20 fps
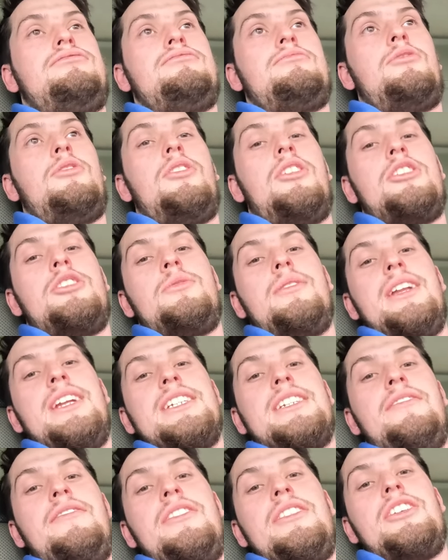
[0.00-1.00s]
Roll on
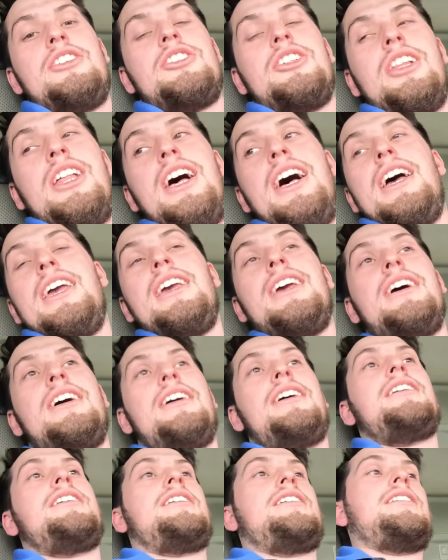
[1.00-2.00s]
twenty-seventh of July,
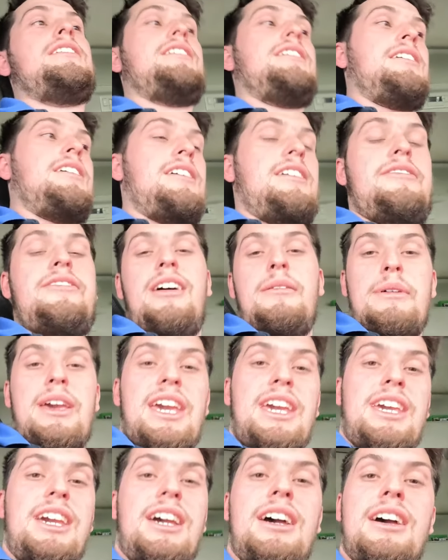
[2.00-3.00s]
if I
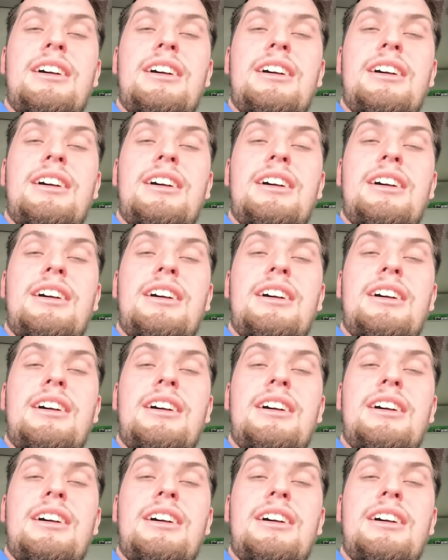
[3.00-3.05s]
make it.